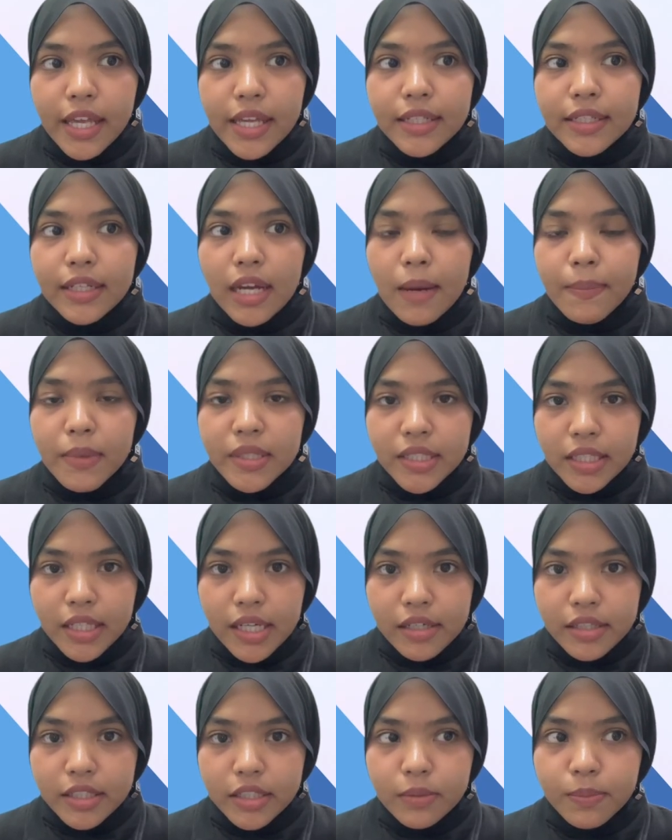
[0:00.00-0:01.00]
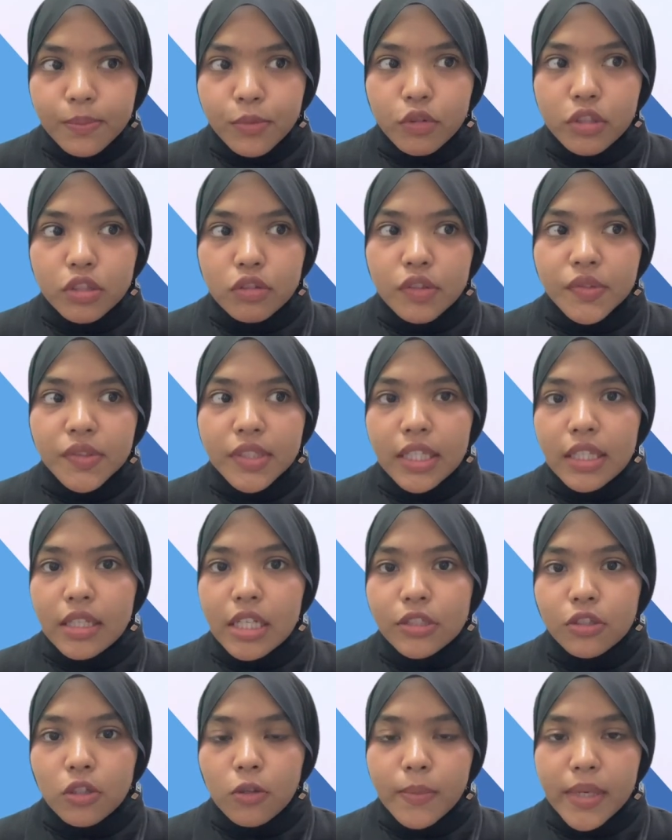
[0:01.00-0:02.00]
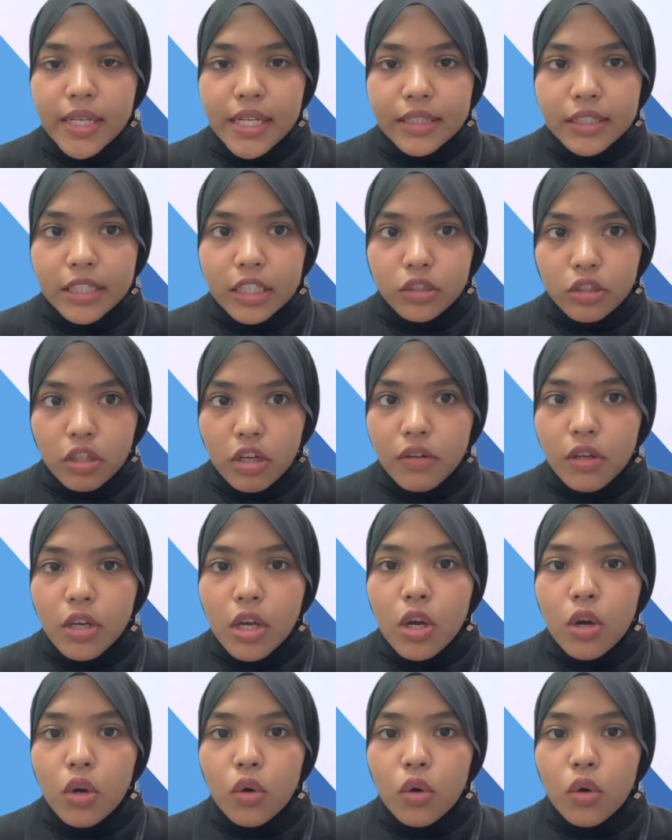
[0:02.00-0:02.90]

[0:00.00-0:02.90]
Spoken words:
and the armature current produces electromagnetic torque,